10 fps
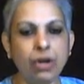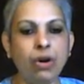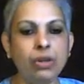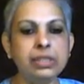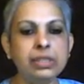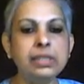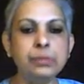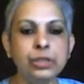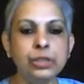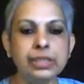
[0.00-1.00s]
on the
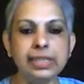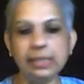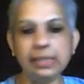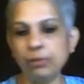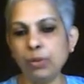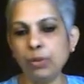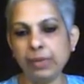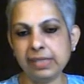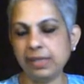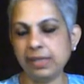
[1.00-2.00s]
community in more
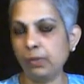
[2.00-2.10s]
ways than